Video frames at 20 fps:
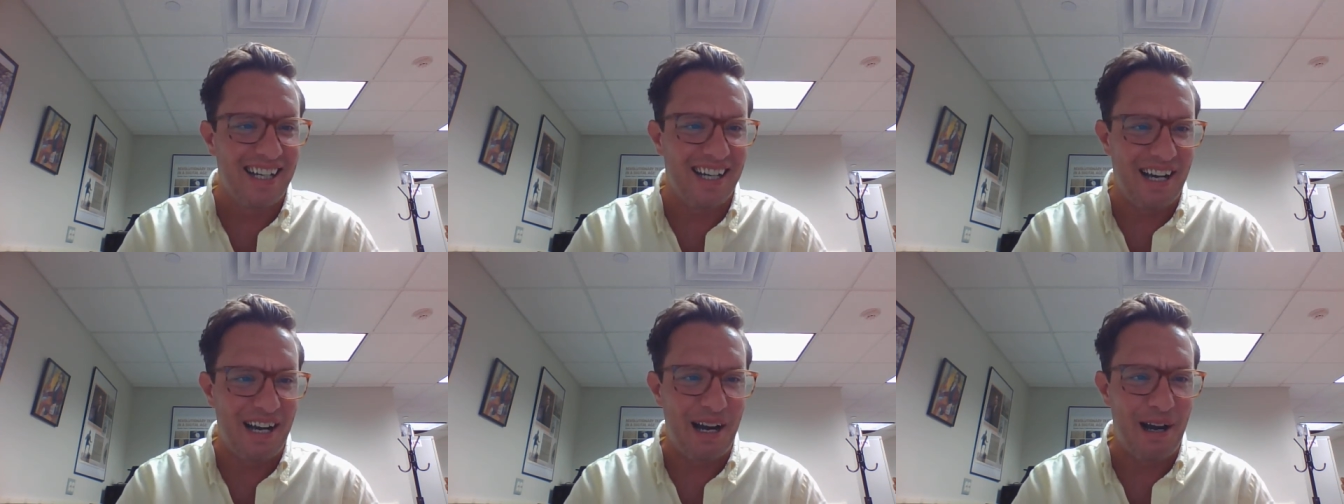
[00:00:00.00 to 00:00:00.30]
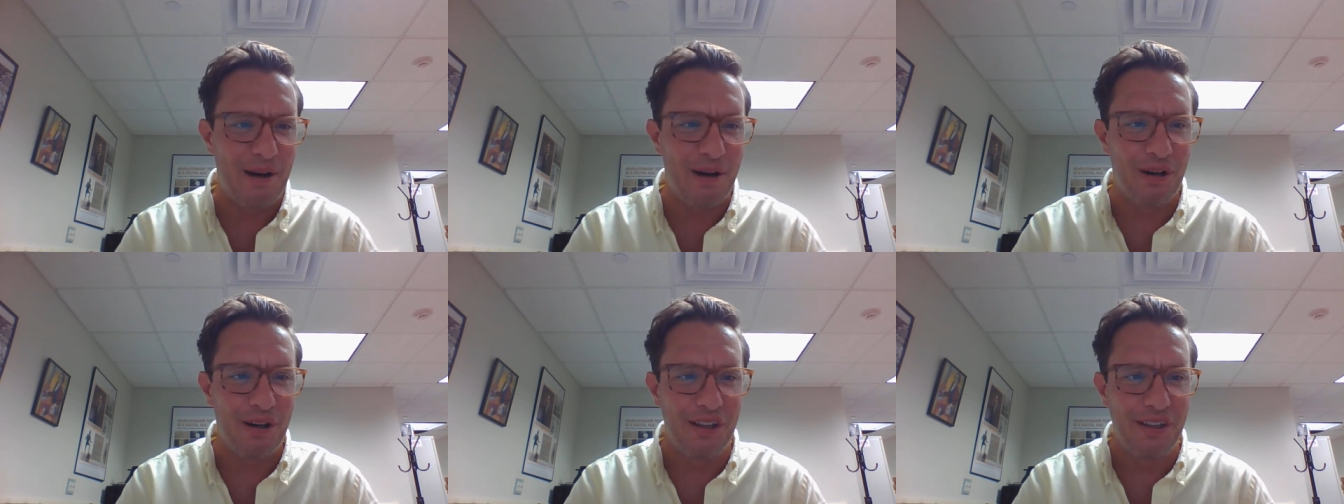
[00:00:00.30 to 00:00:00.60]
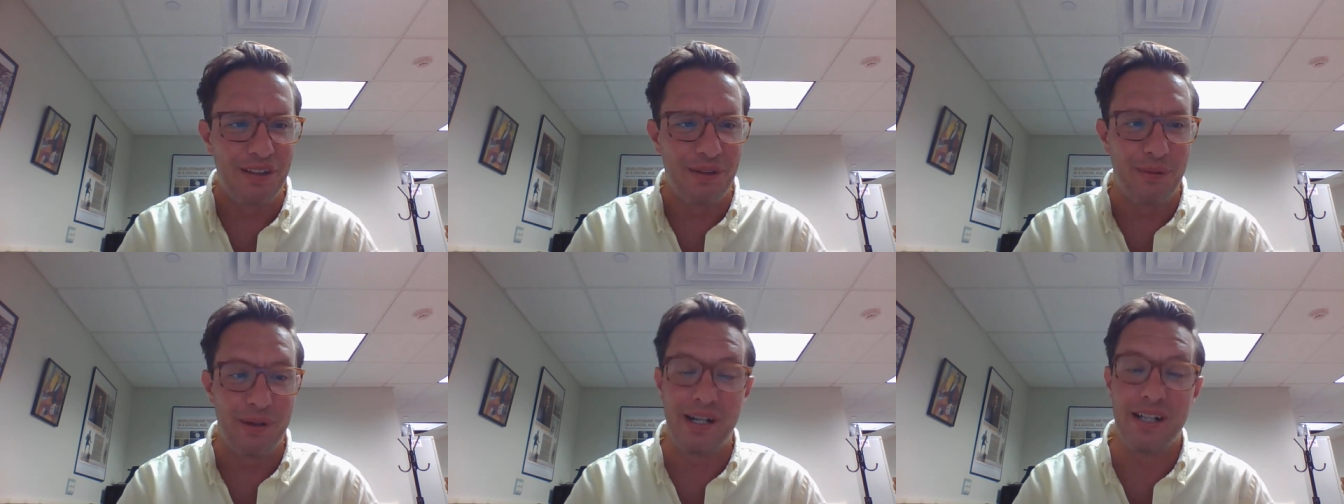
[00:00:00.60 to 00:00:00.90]

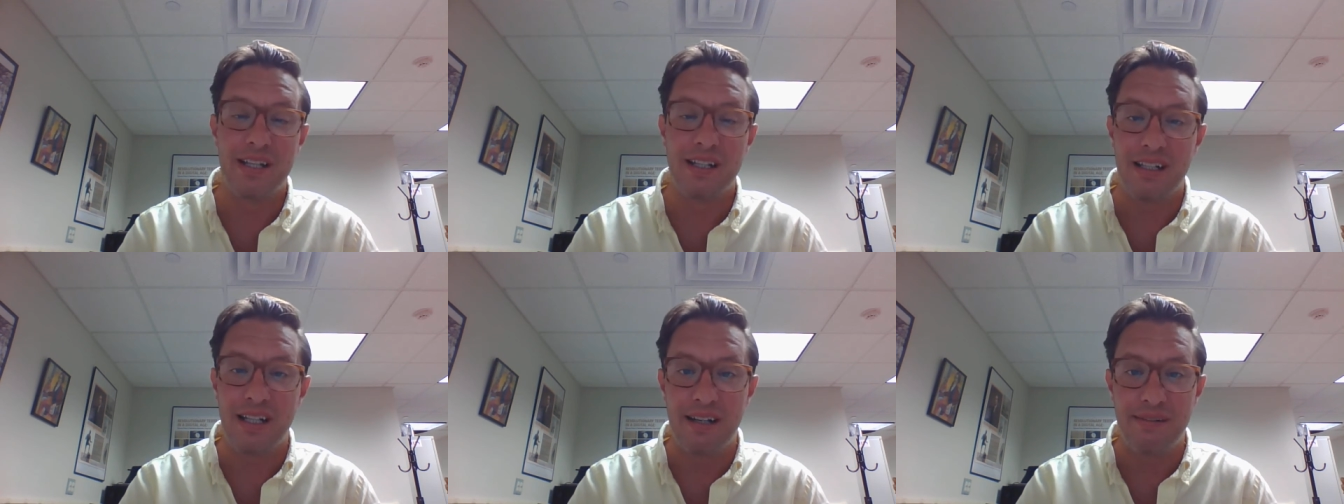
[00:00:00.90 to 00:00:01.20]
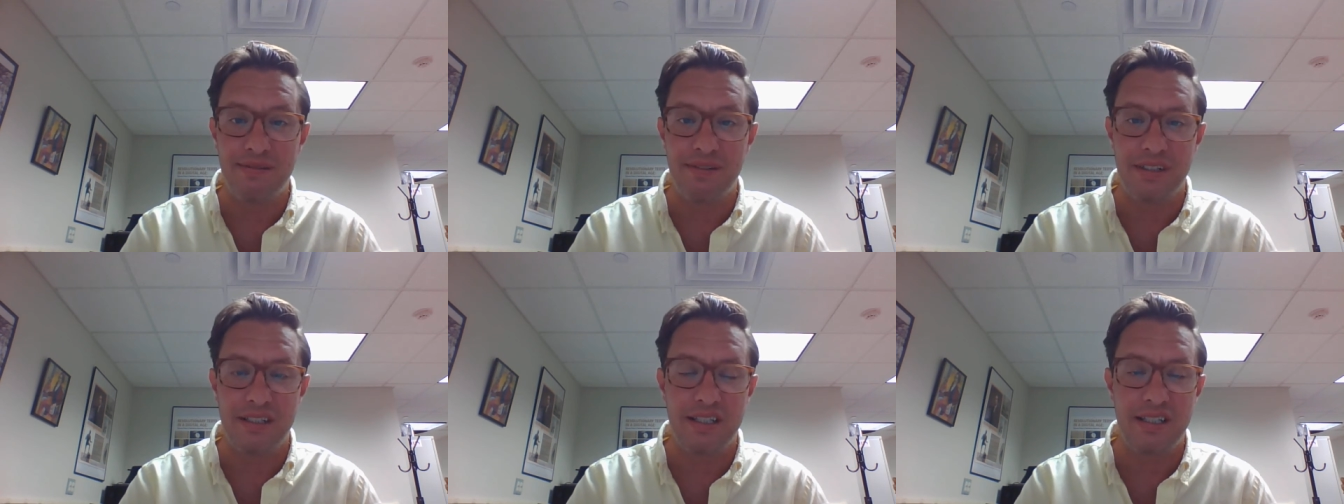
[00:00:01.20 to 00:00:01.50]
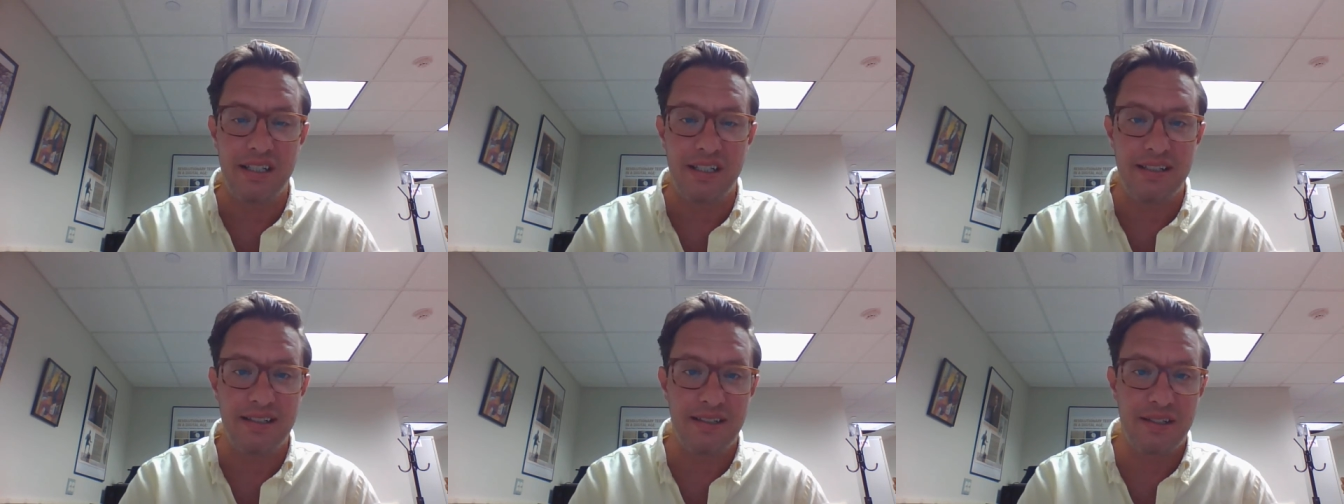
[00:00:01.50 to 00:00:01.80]
The one on the left is
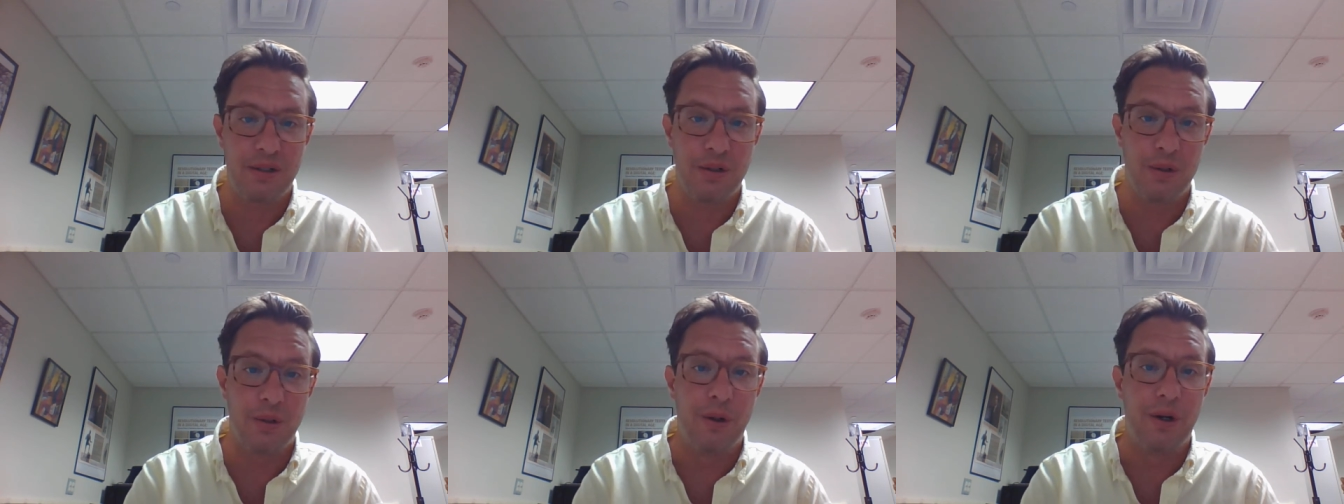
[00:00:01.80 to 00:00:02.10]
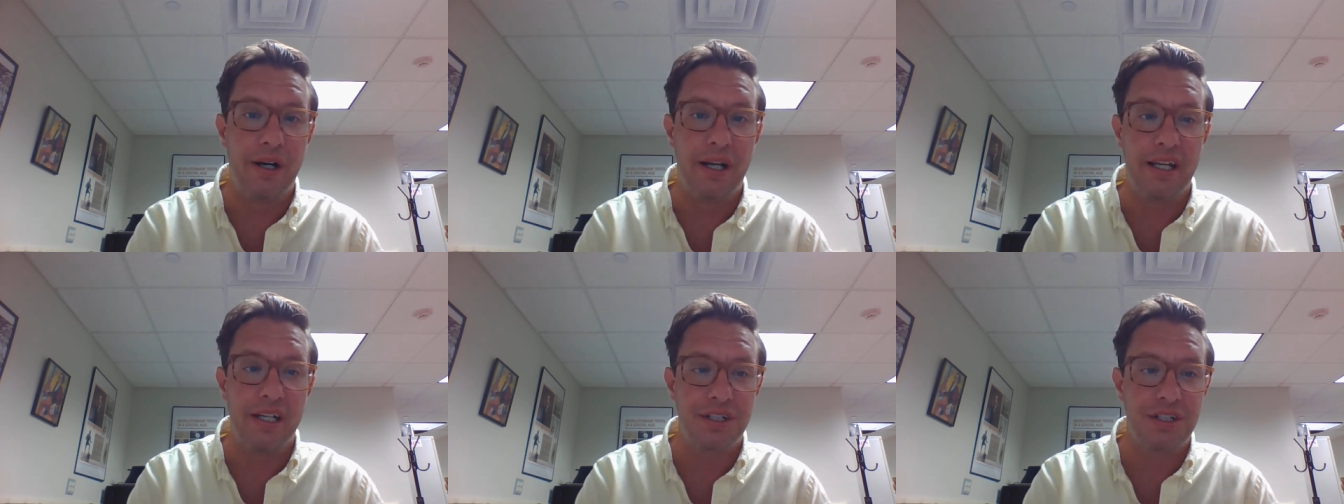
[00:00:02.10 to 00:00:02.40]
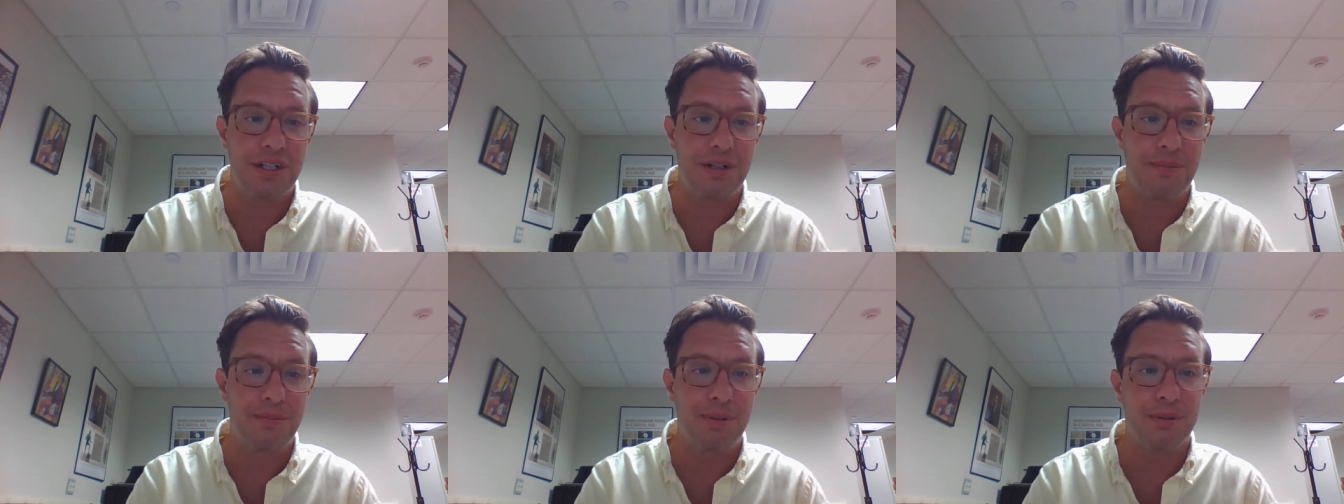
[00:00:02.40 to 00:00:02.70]
his
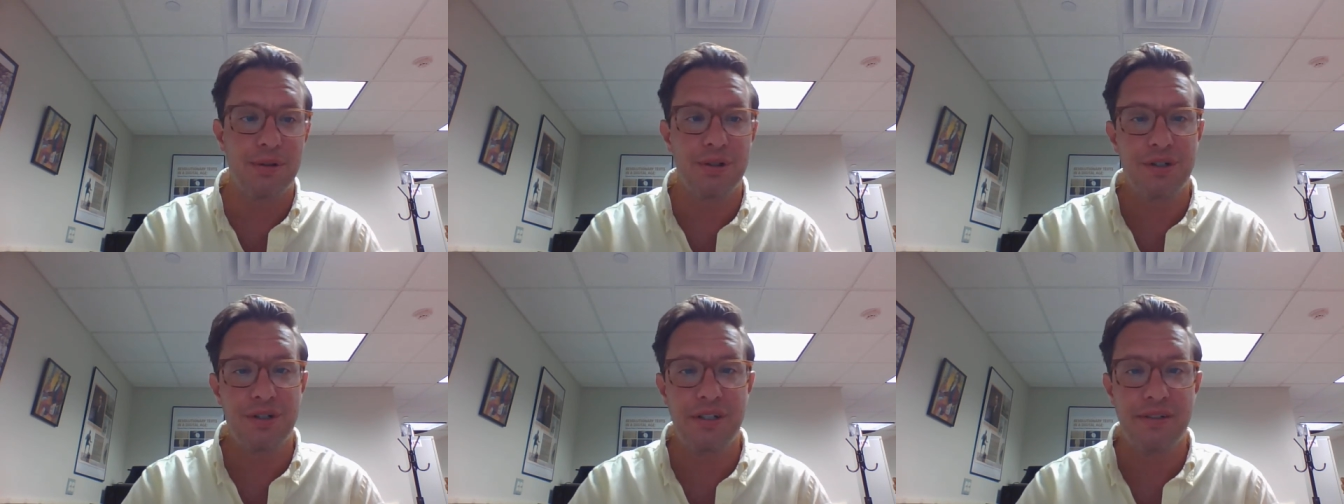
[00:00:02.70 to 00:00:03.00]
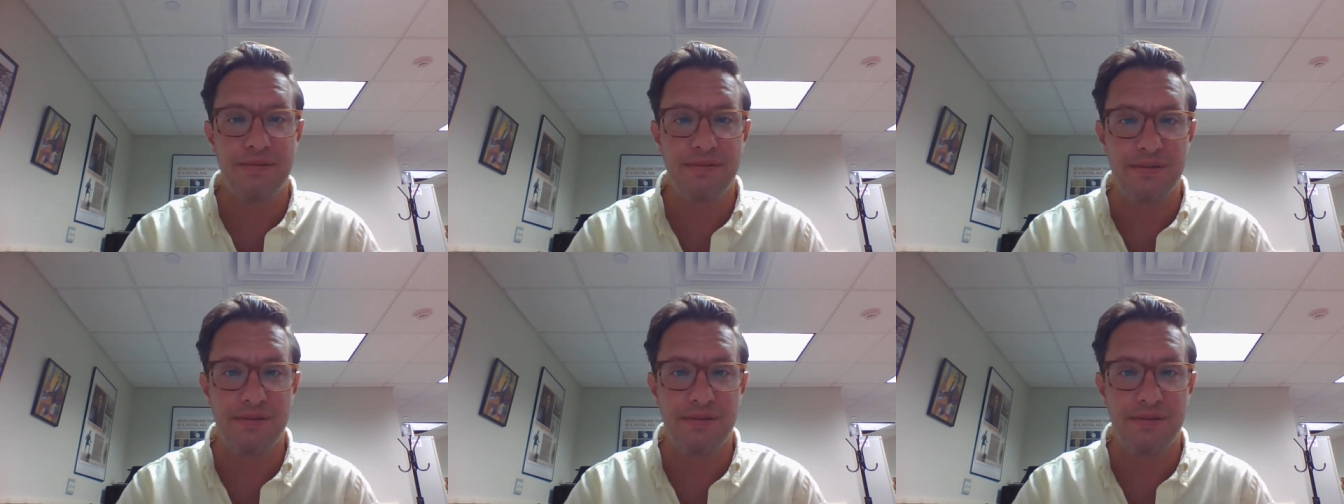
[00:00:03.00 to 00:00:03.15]
coronation portrait